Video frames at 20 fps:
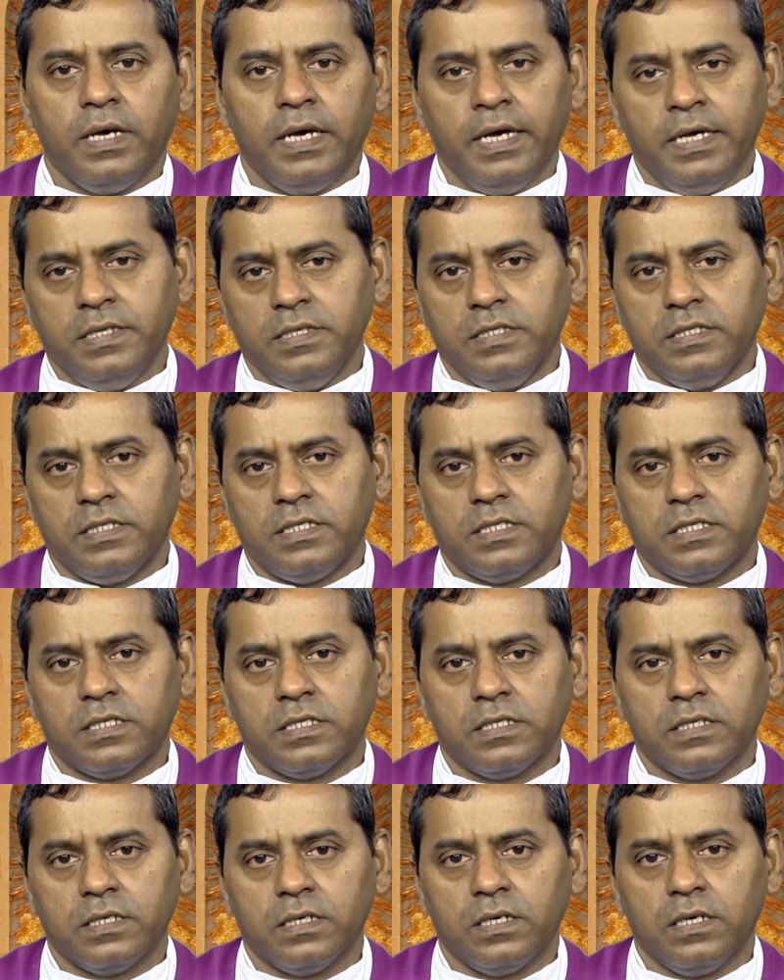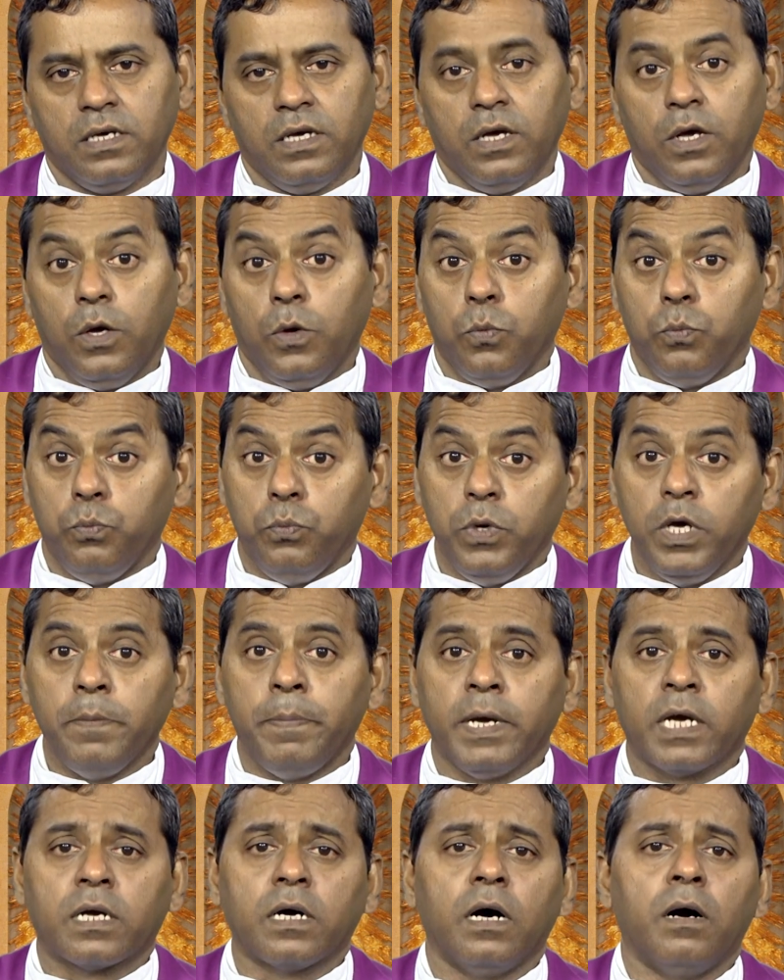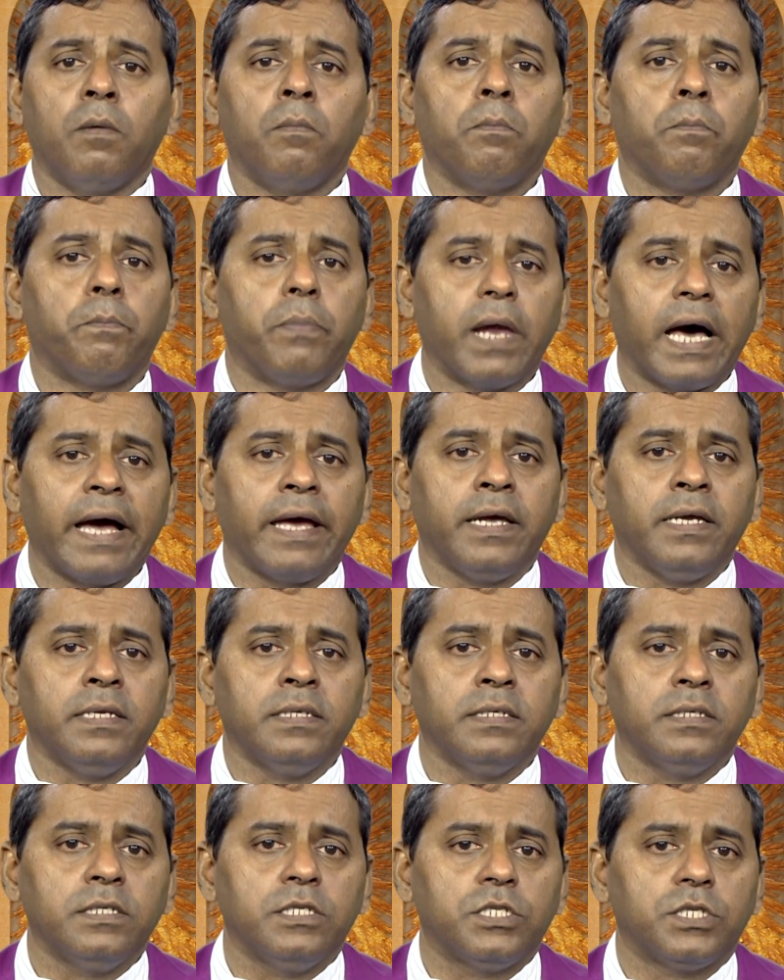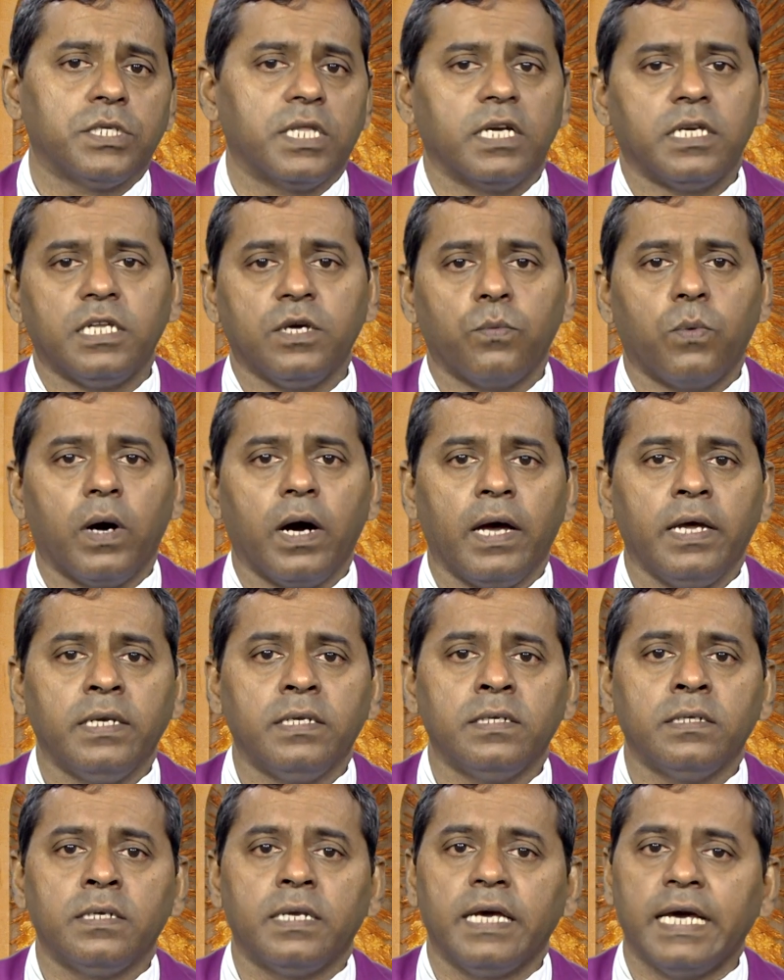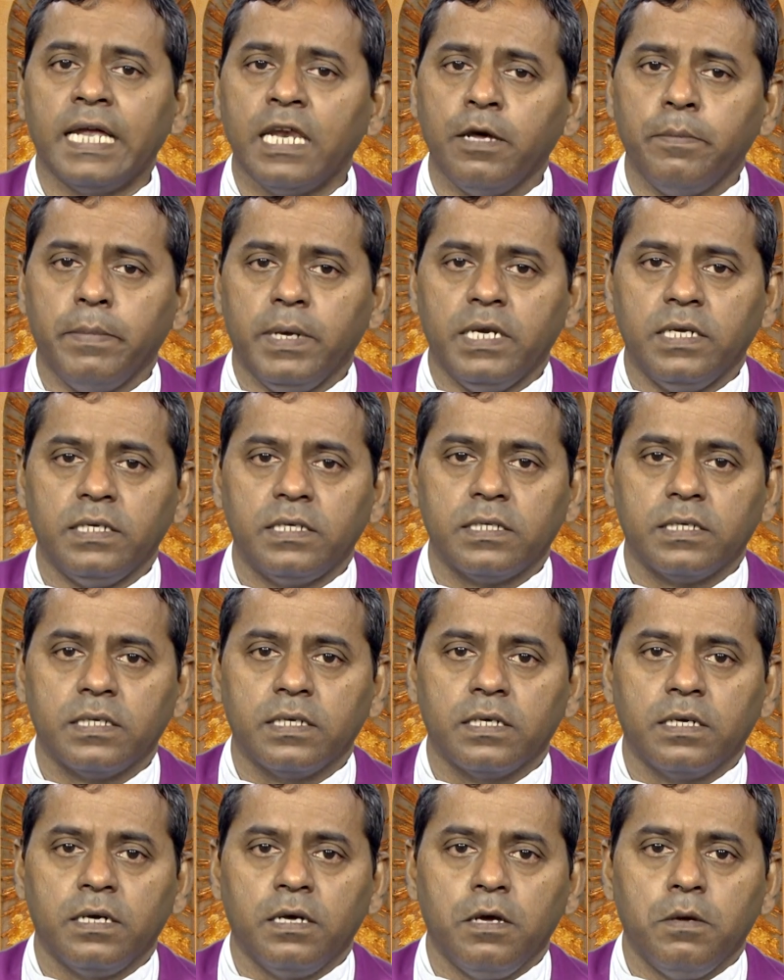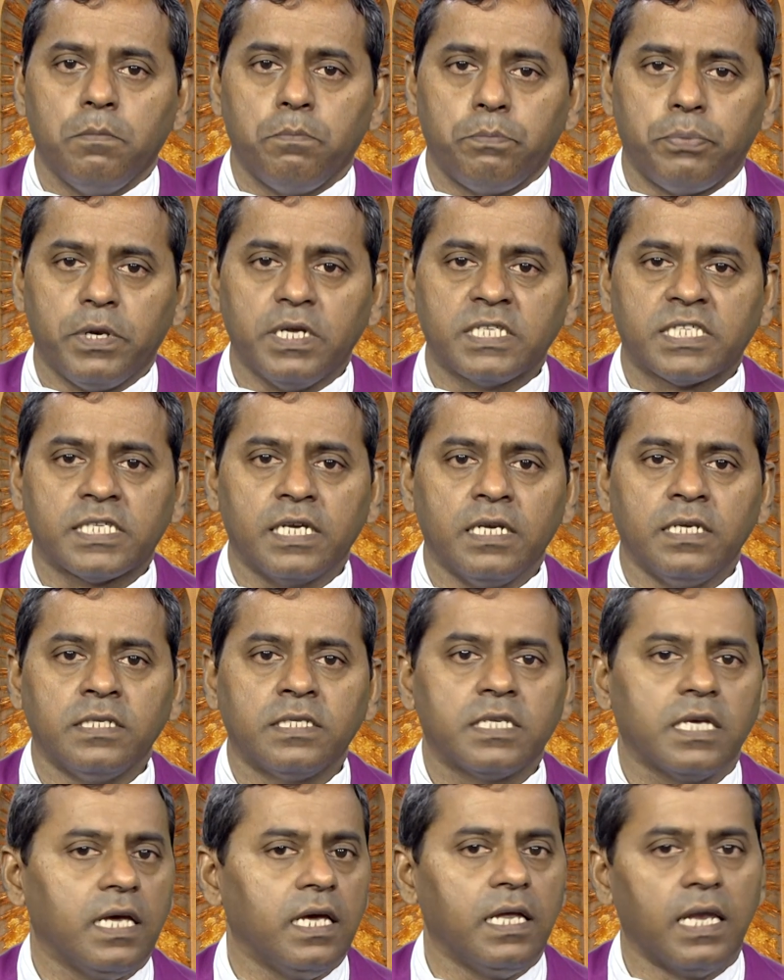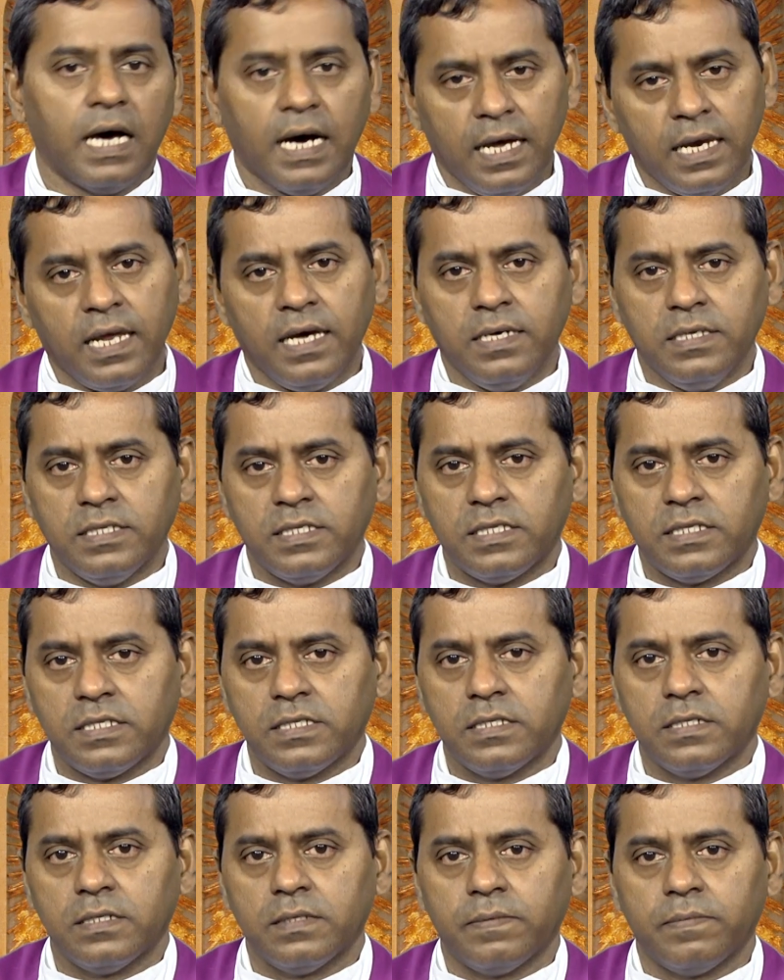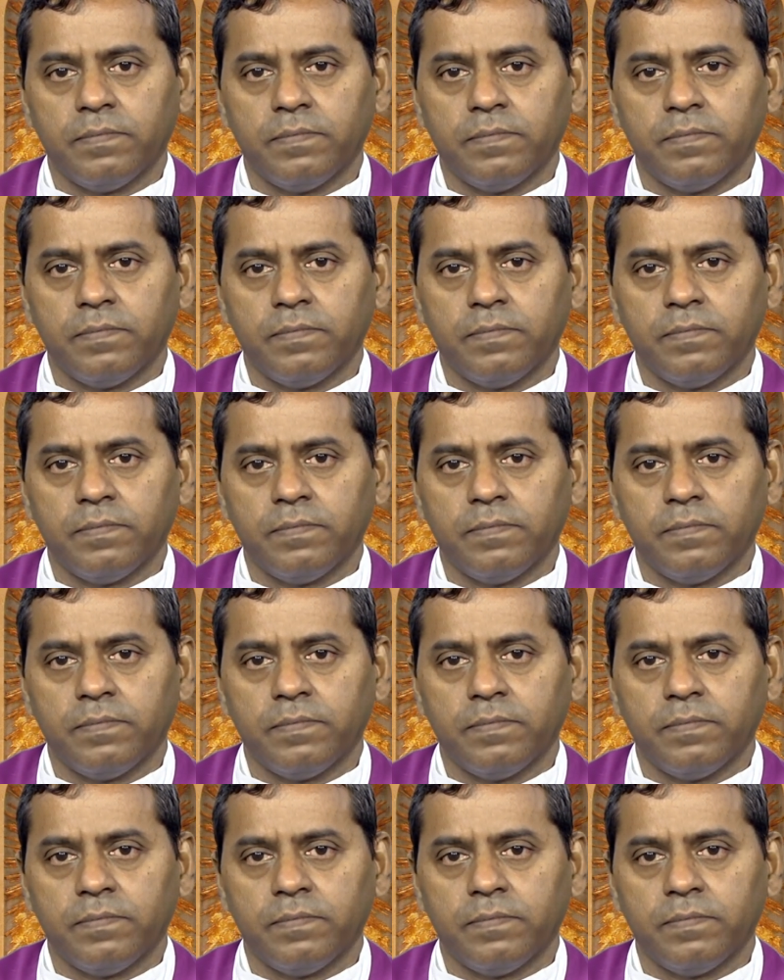Hence, we become blind to the divine element present in our lives.